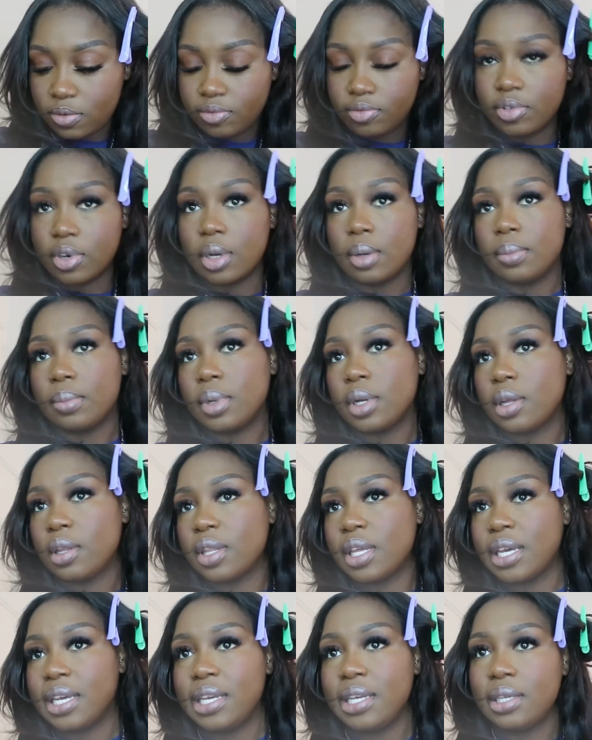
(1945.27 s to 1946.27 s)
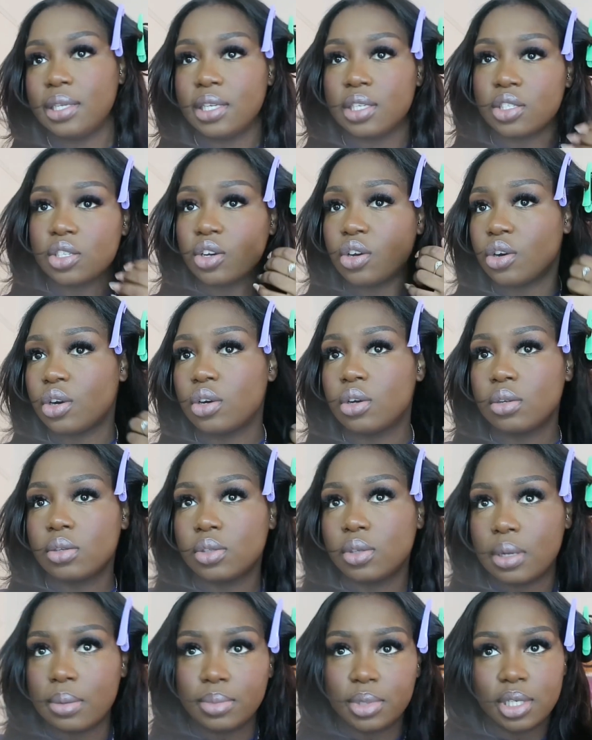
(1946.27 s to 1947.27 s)
from the heatless curl,
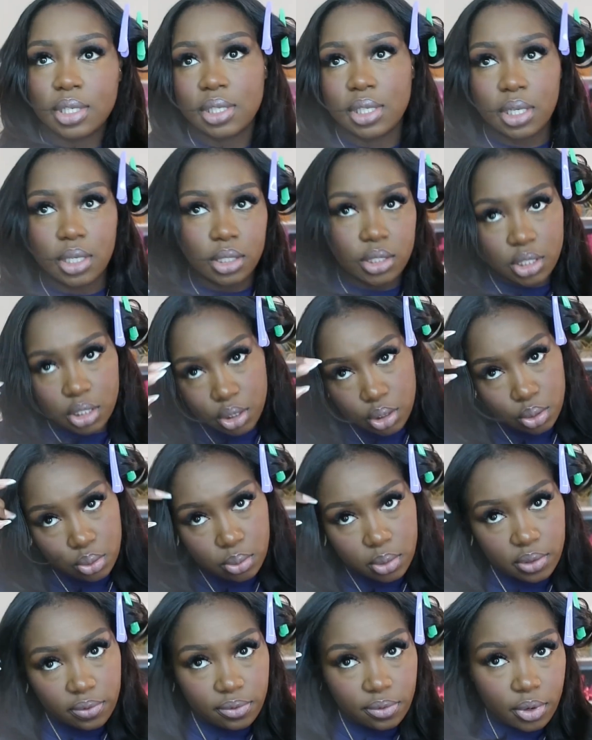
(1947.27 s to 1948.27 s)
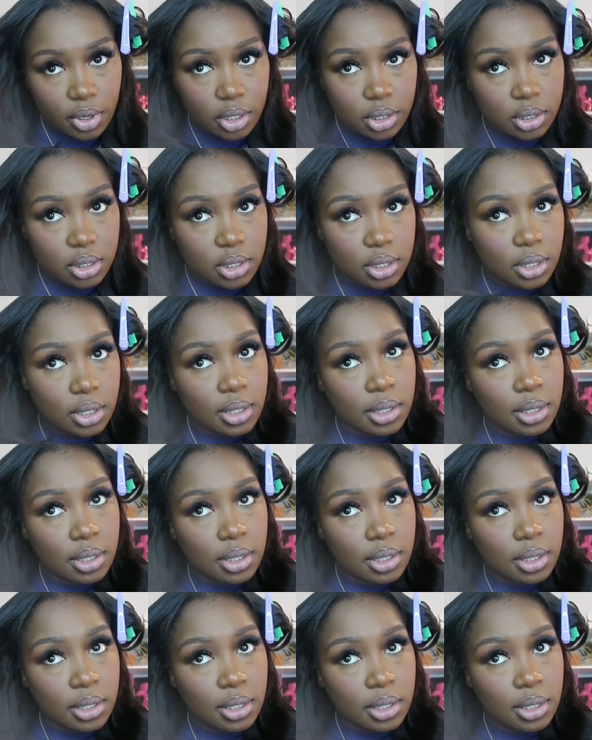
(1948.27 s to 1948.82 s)
so I'm just gonna do the front.